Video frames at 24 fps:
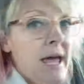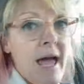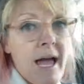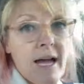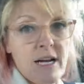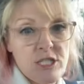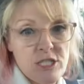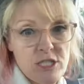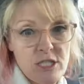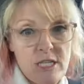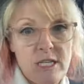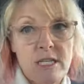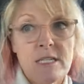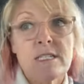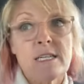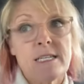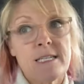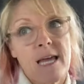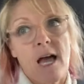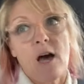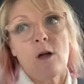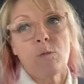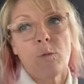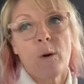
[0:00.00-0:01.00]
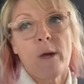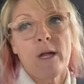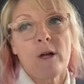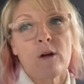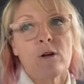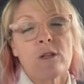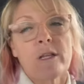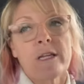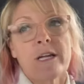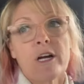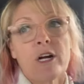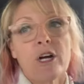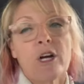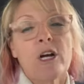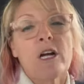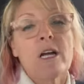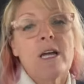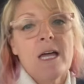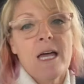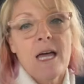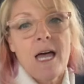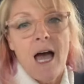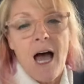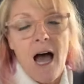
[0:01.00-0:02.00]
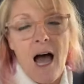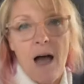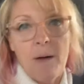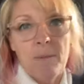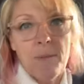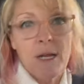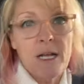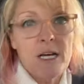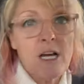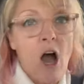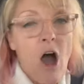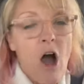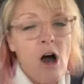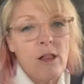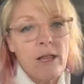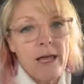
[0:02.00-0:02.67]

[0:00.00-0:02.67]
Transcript: actually to town way earlier. I'm gonna call